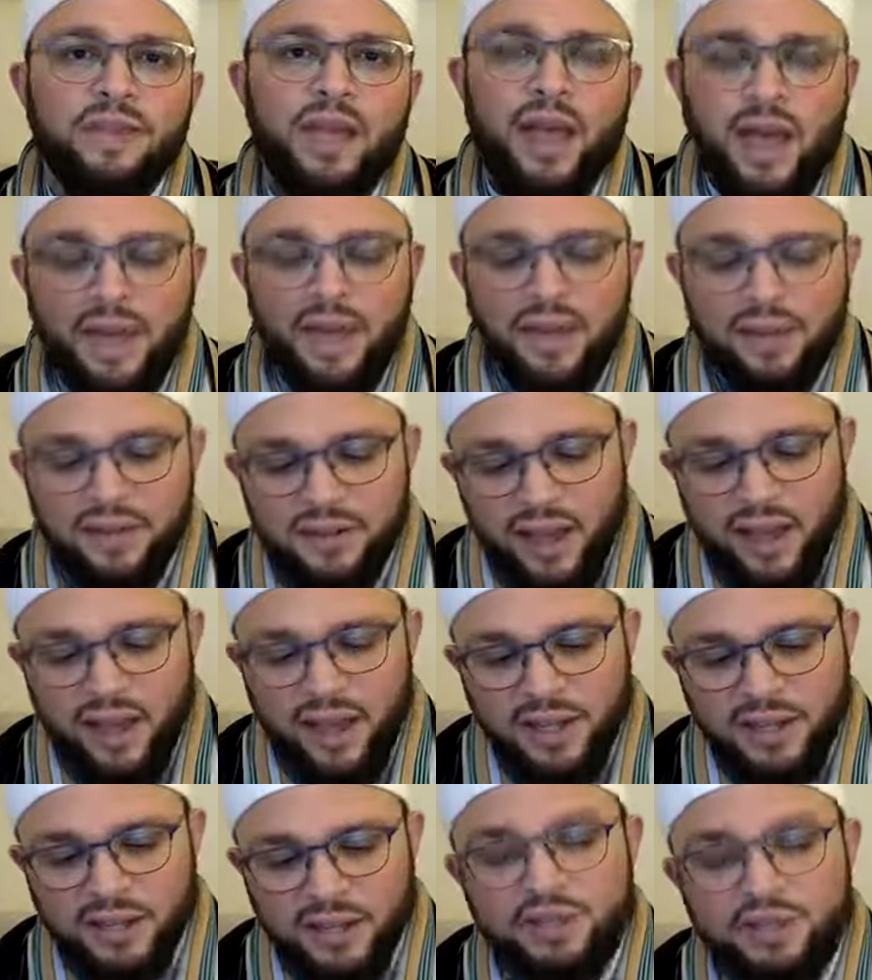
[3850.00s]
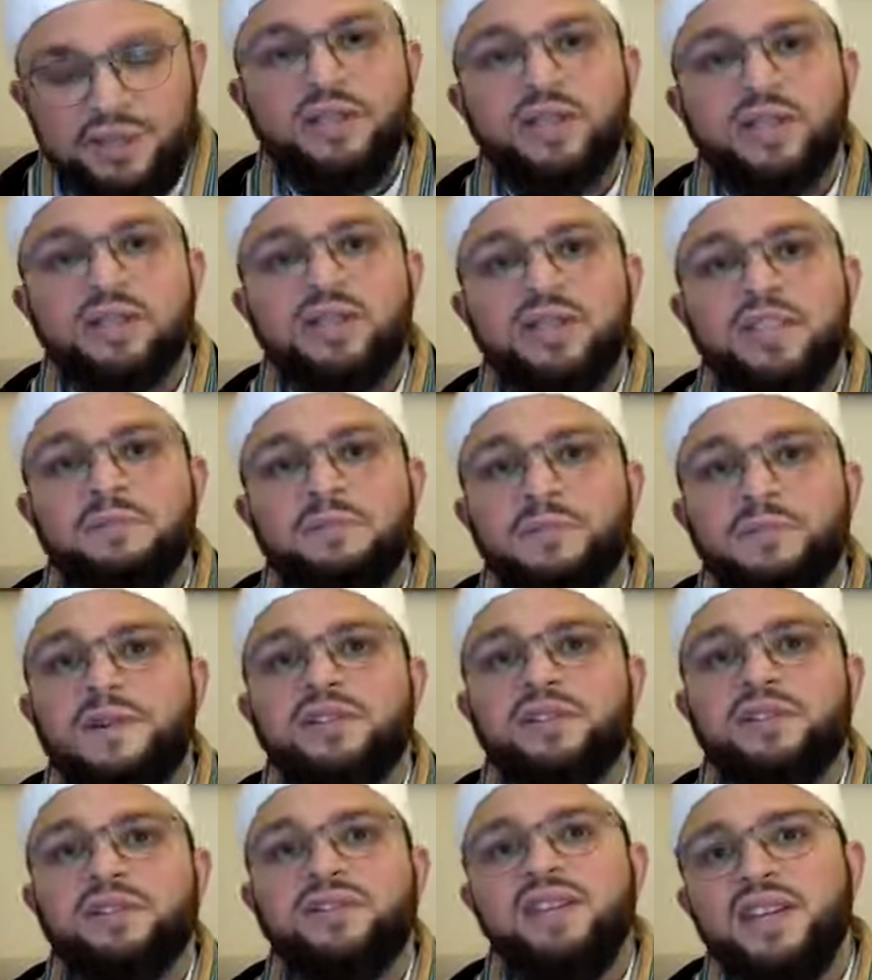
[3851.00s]
And I do it in a
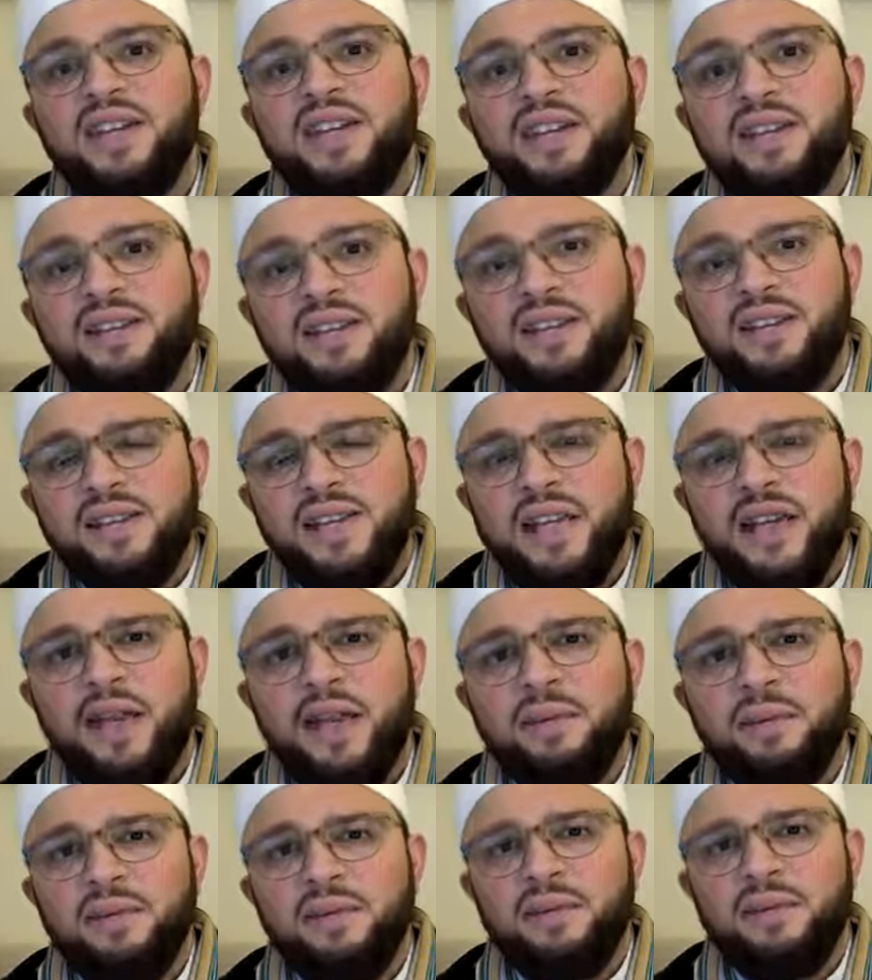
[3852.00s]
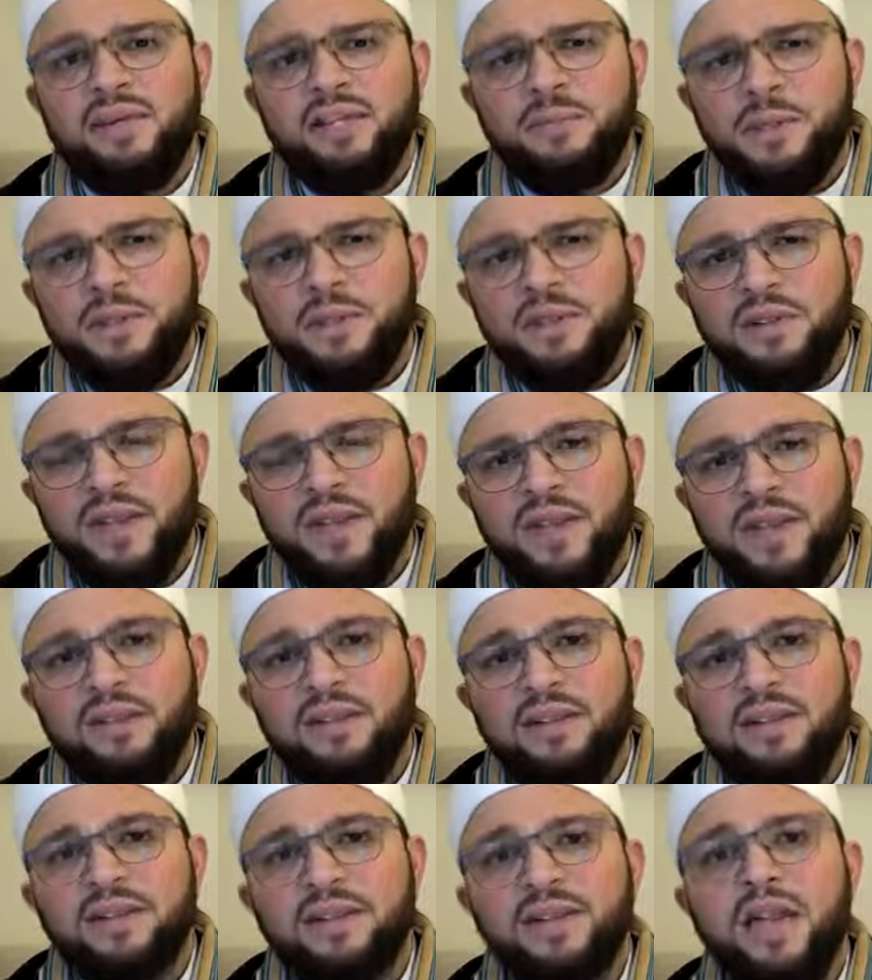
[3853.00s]
spirit of ihtisab. And the spirit of
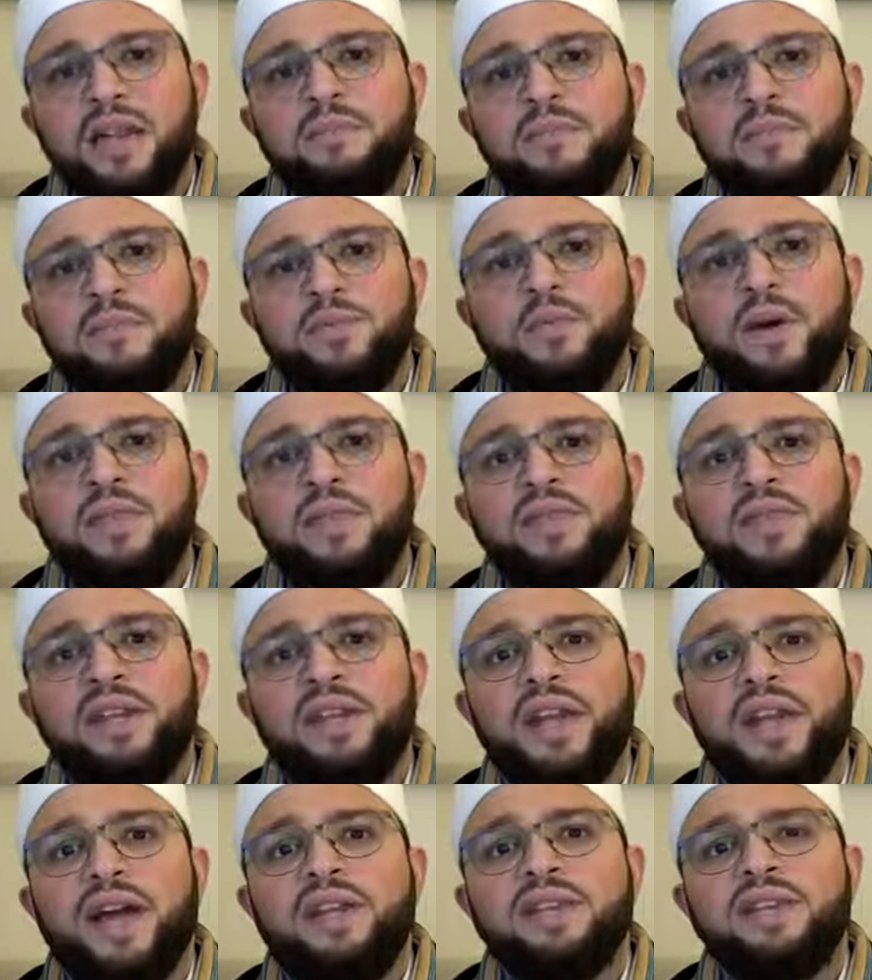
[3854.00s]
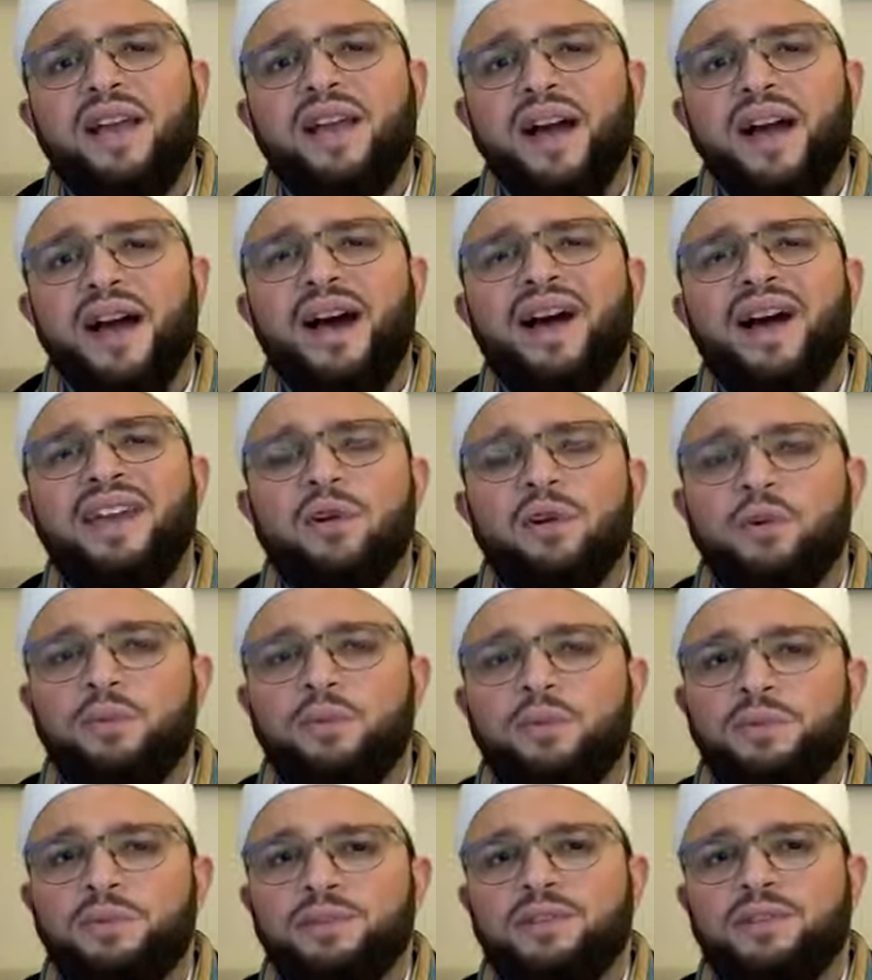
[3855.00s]
ihtisab is one that has high
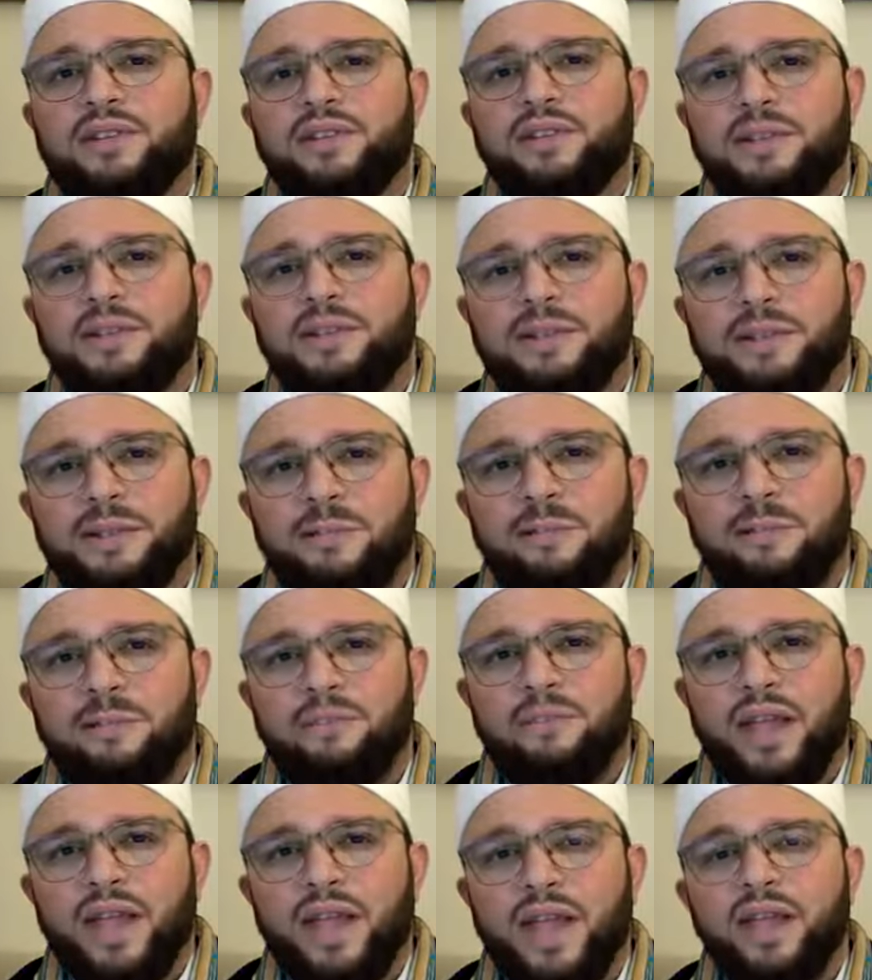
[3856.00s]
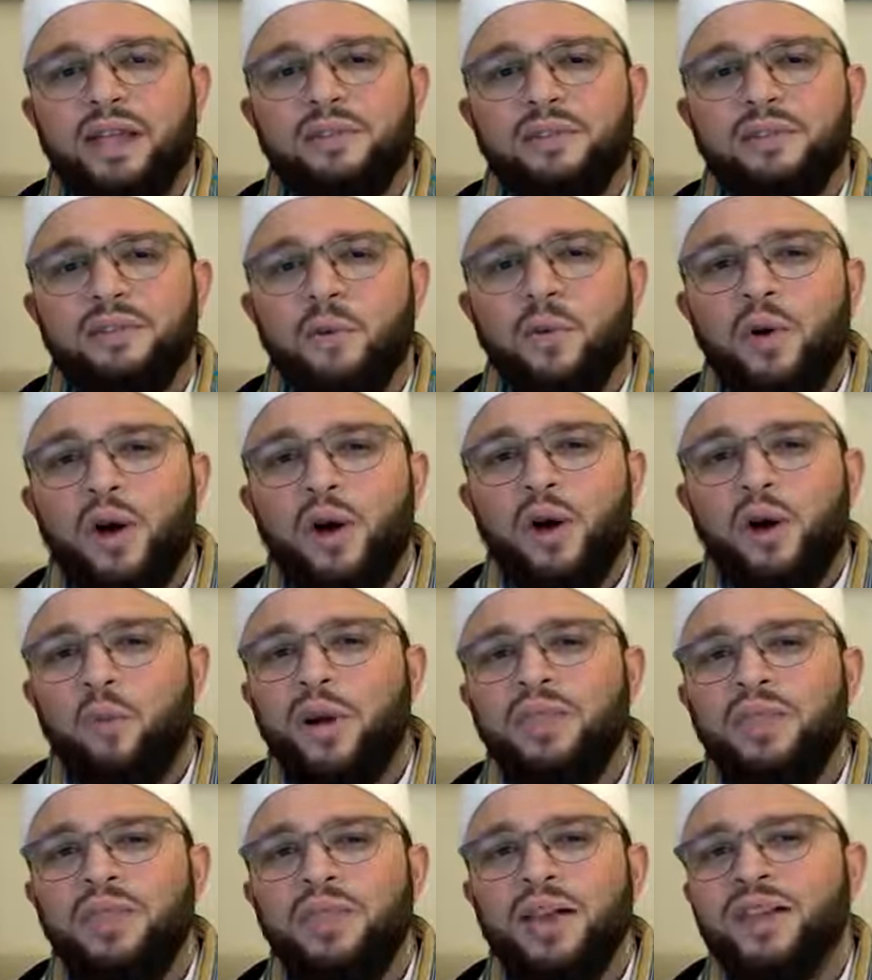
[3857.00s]
hopes, and
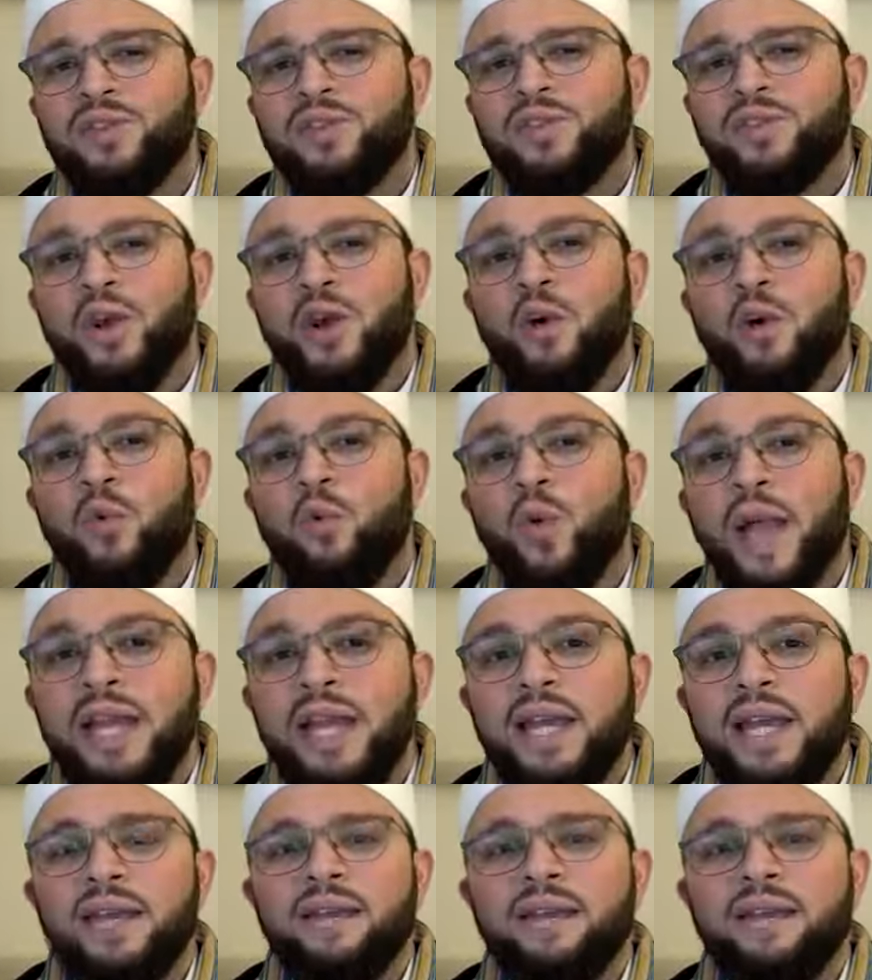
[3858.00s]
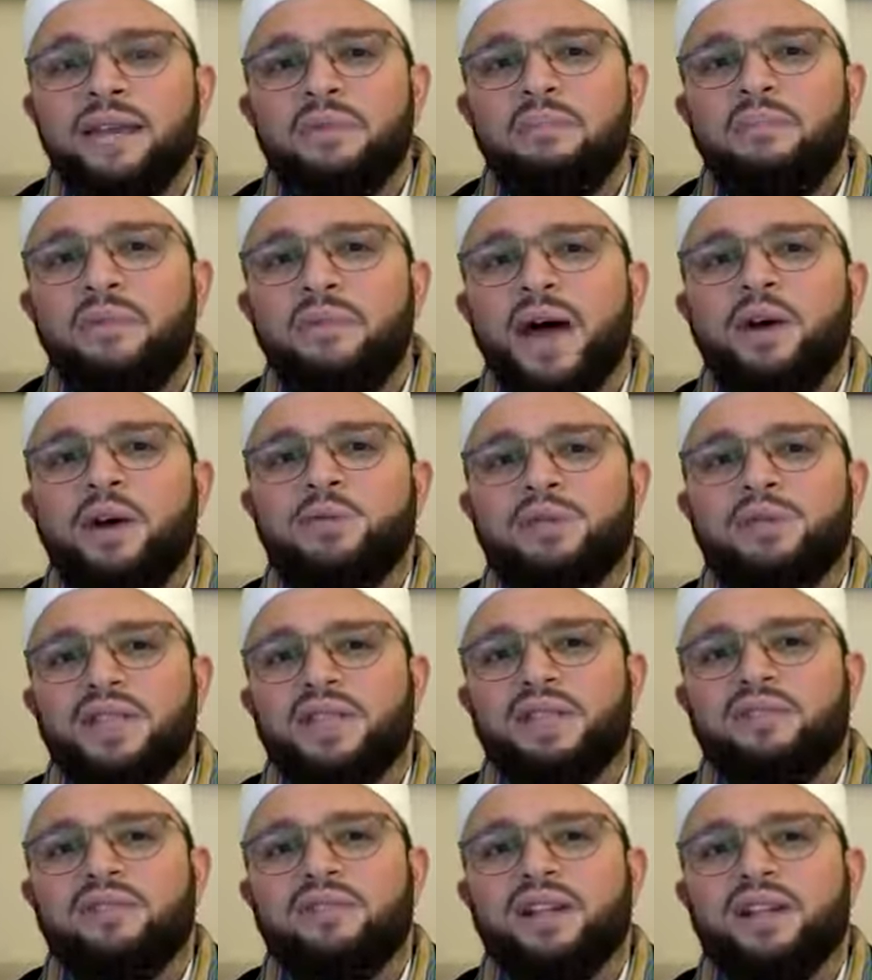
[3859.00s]
one that is awaiting the bounties
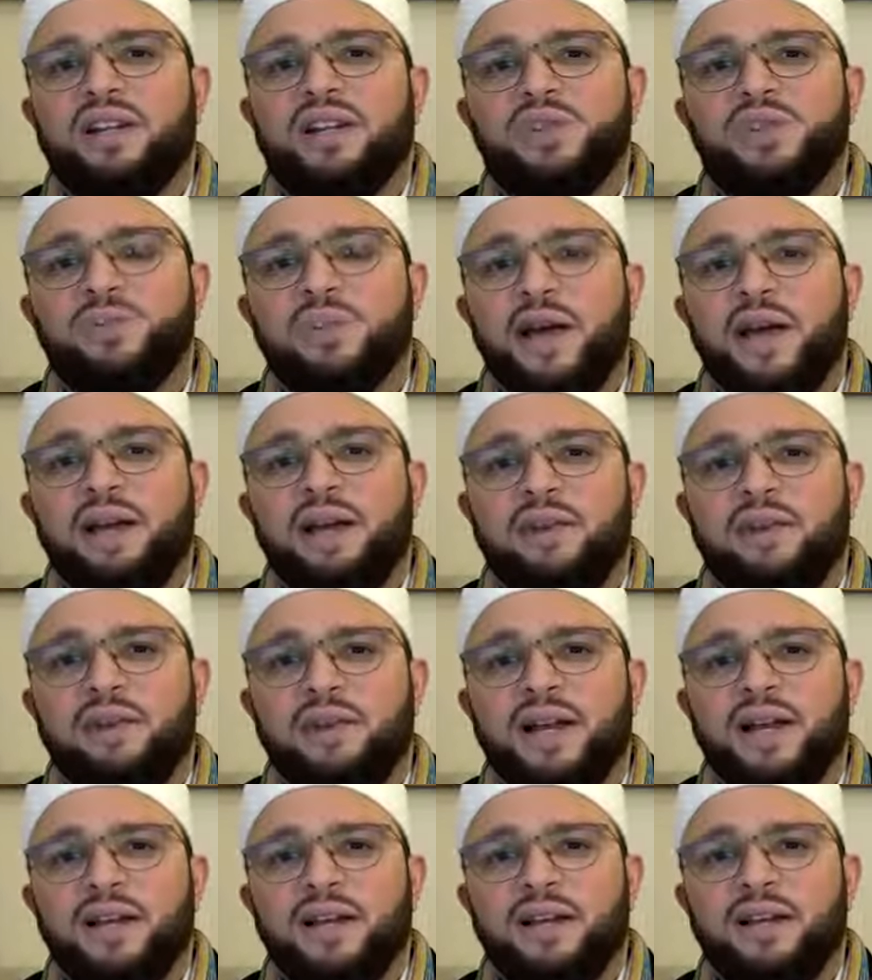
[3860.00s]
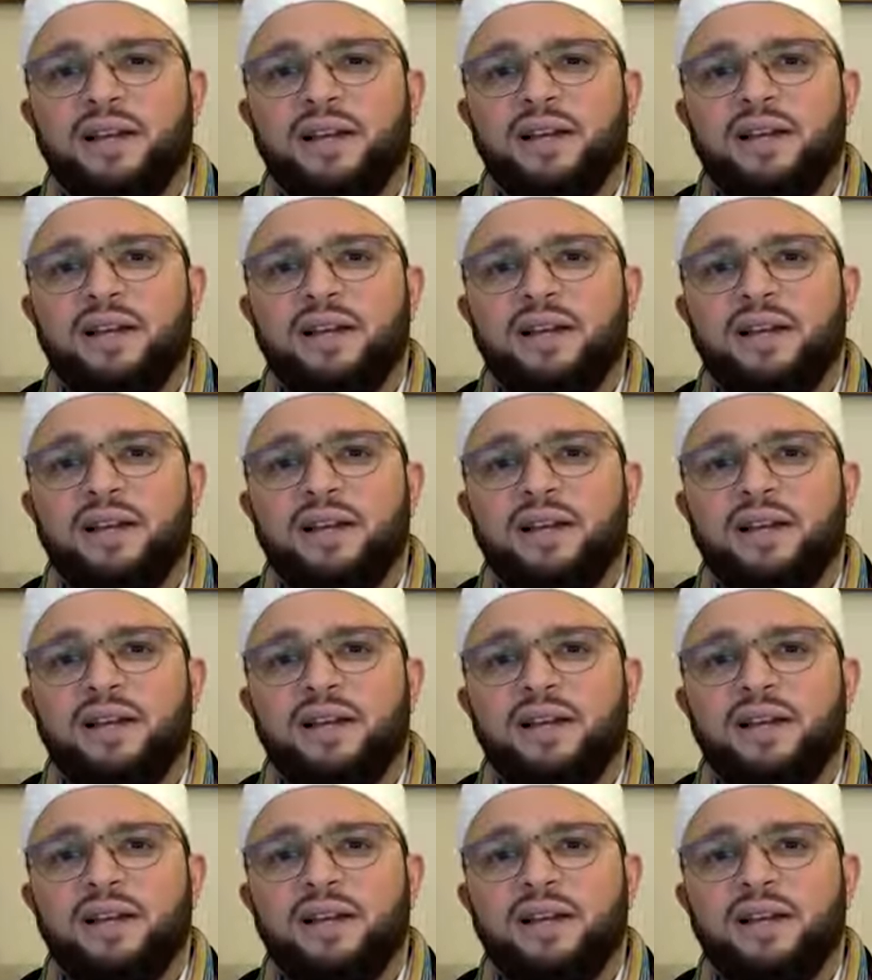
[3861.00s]
of Allah subhanahu wa ta'ala.